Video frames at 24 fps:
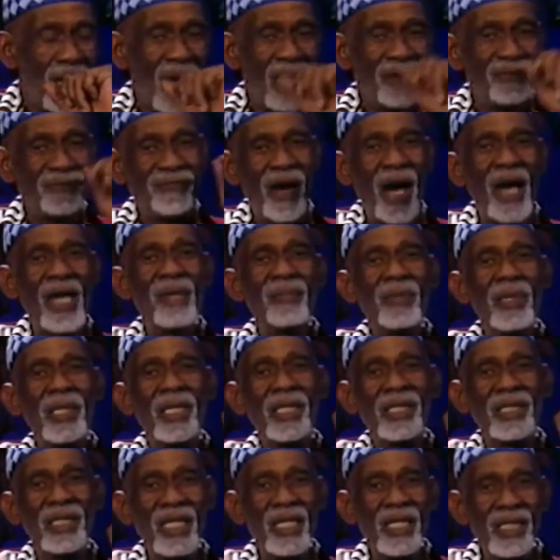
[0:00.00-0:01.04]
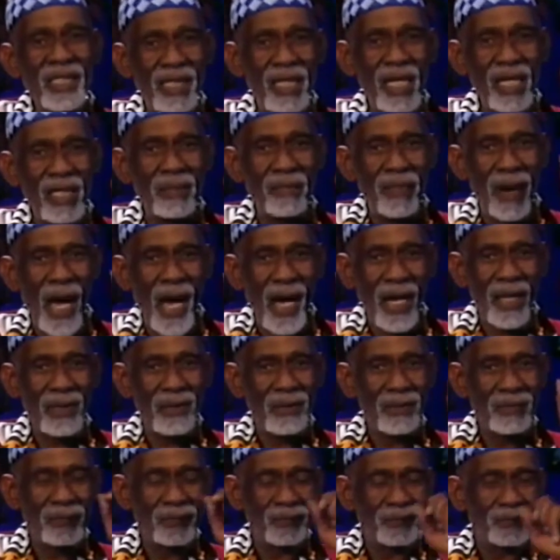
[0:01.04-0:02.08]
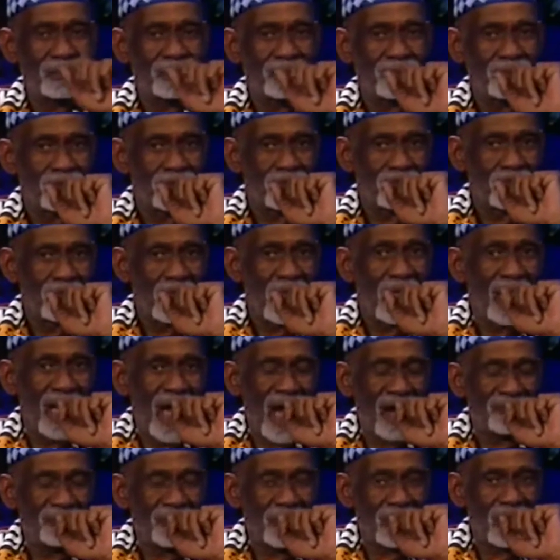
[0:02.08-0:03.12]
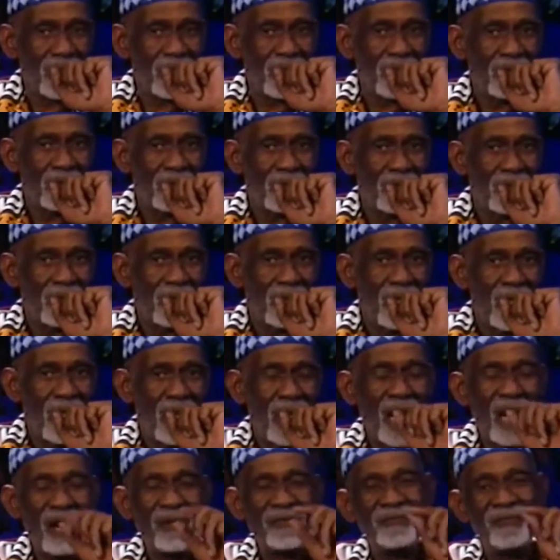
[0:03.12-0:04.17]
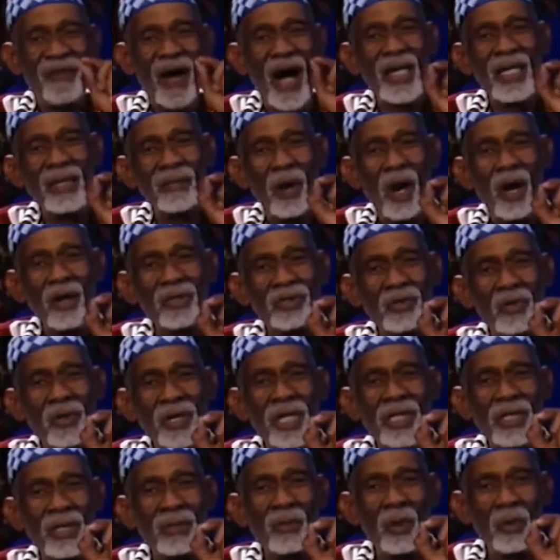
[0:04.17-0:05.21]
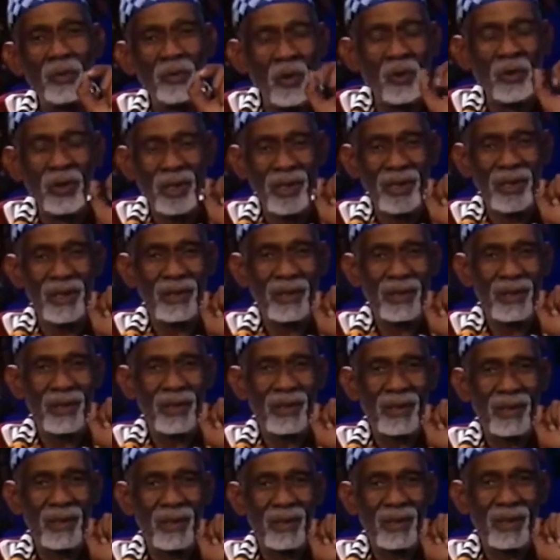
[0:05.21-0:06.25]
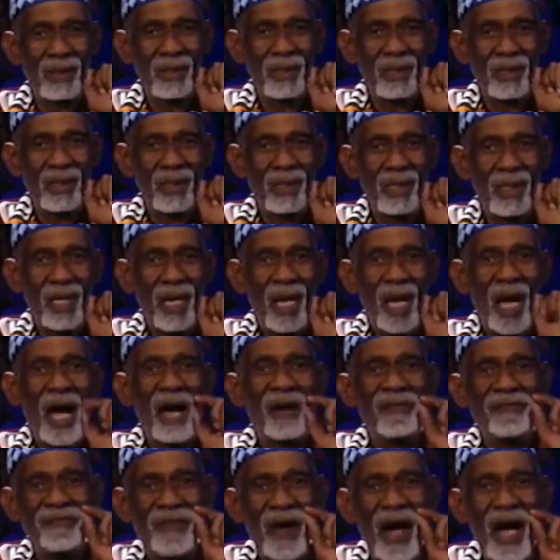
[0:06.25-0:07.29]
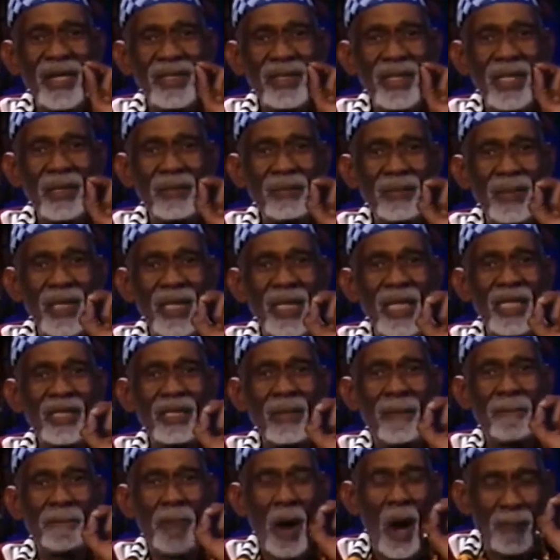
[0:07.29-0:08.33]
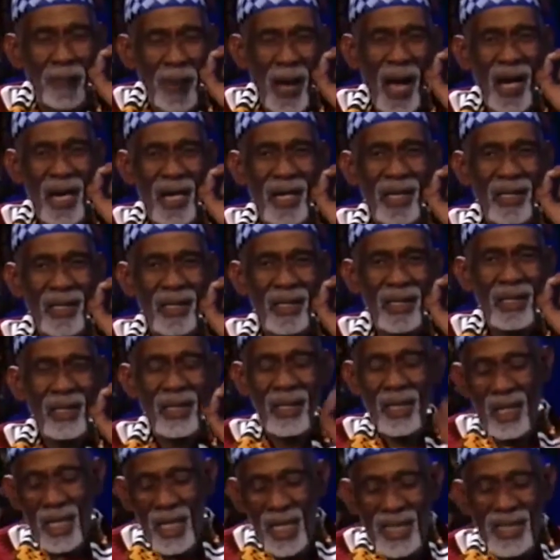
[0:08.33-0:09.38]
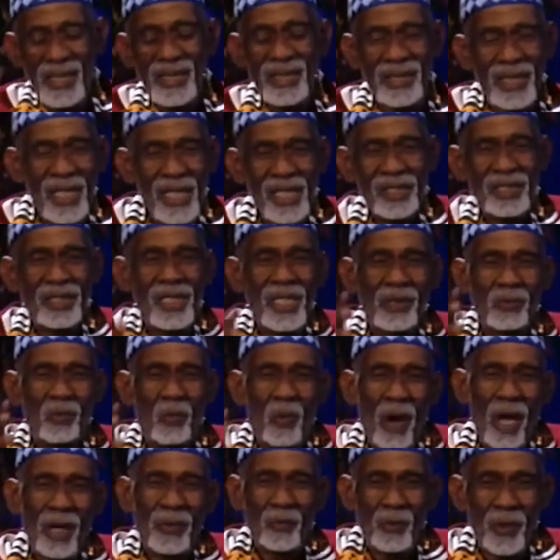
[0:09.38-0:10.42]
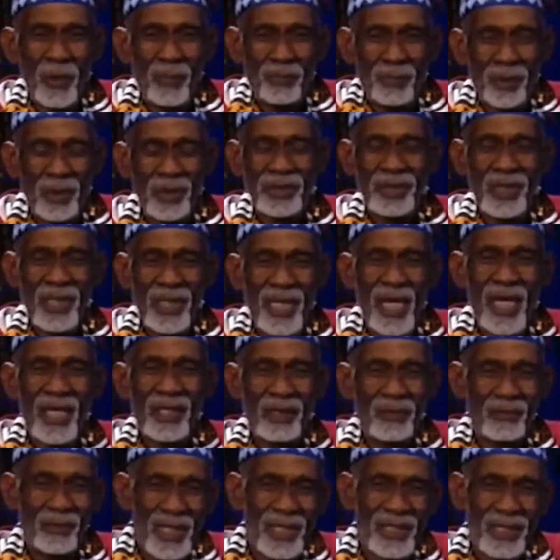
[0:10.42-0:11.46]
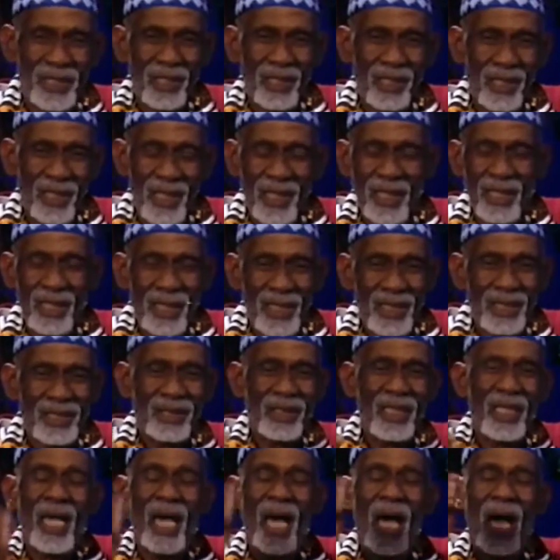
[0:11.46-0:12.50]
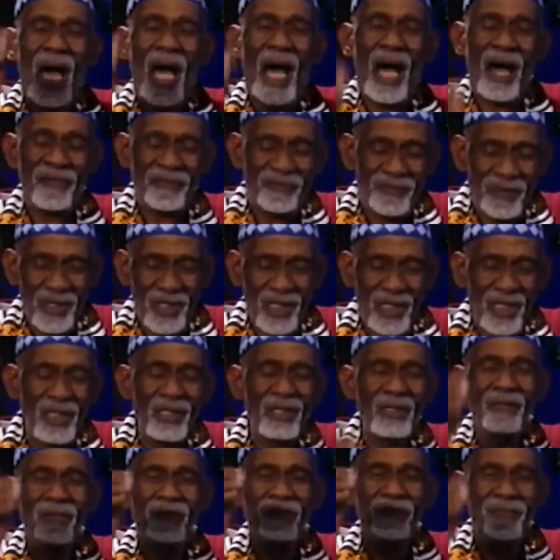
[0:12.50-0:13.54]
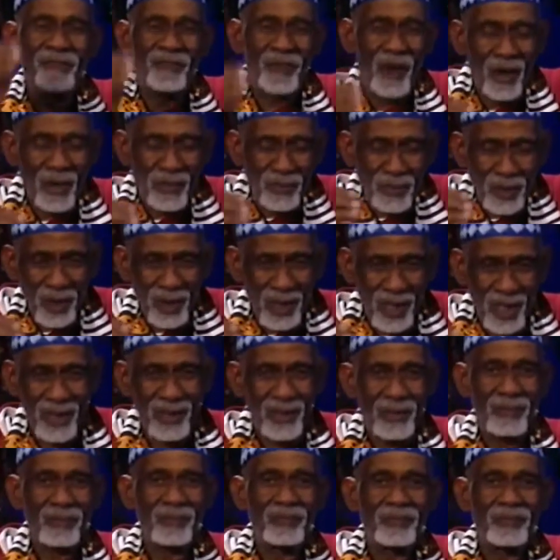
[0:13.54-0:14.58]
I find them in the King Keliba in Africa. I find them also in the Marula. I find them in the Popa. This is what we put together recently, is the African formula.